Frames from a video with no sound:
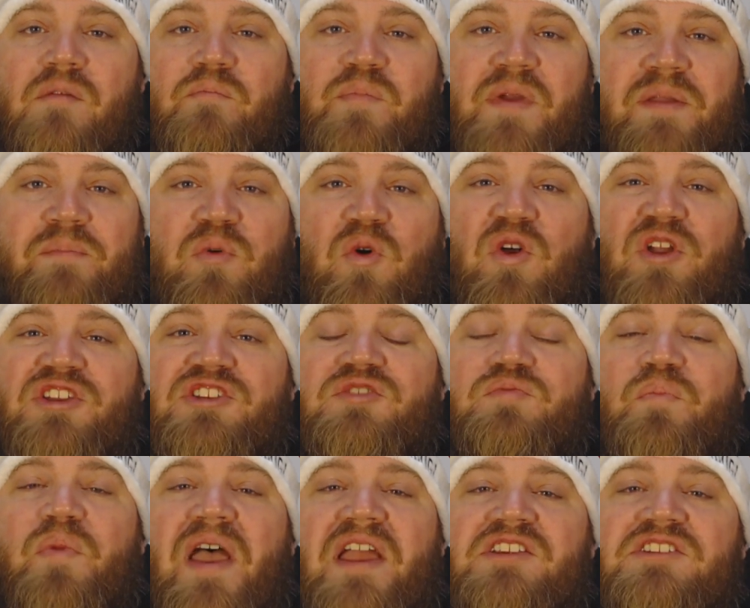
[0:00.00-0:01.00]
people,
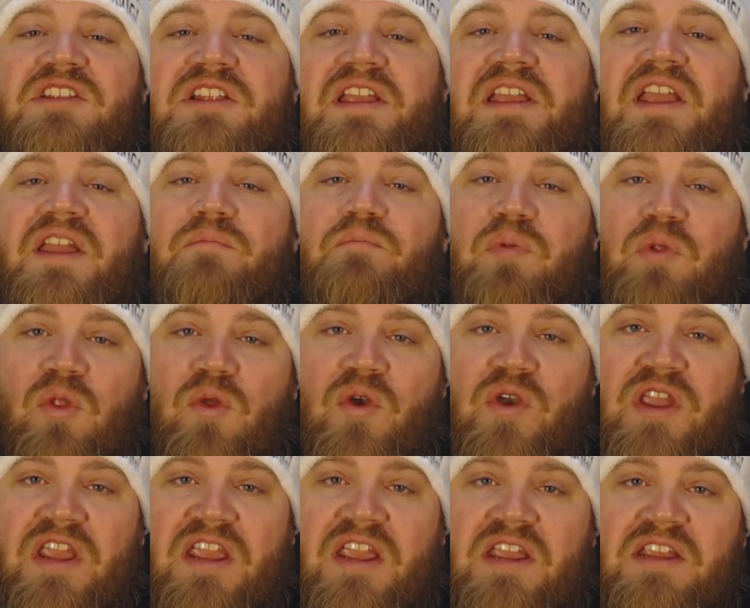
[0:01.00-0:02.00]
especially
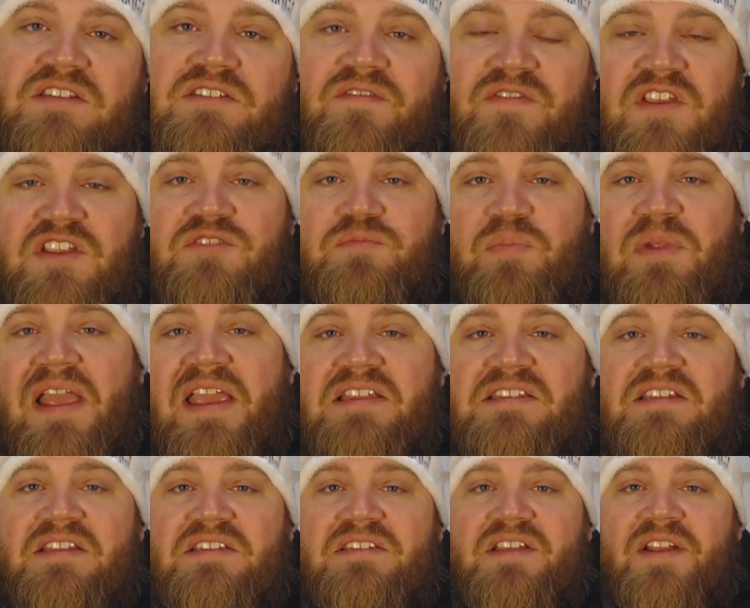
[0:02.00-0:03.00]
employees of these
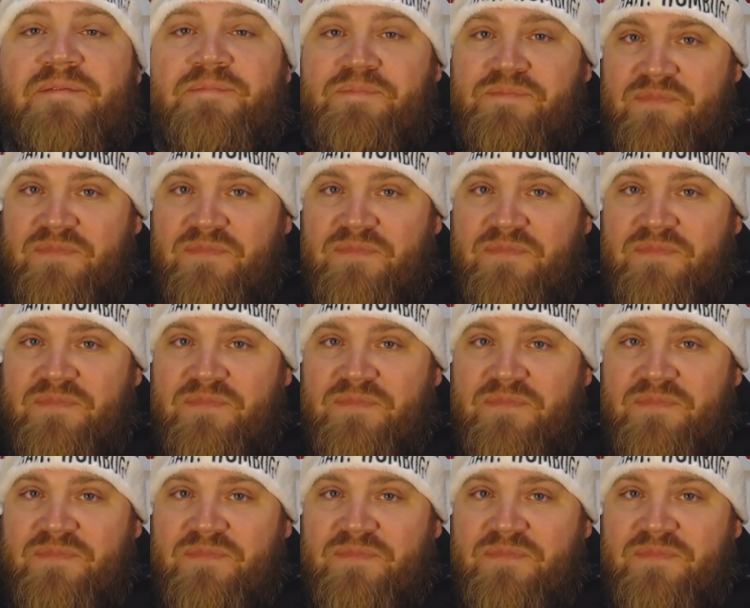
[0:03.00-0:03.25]
places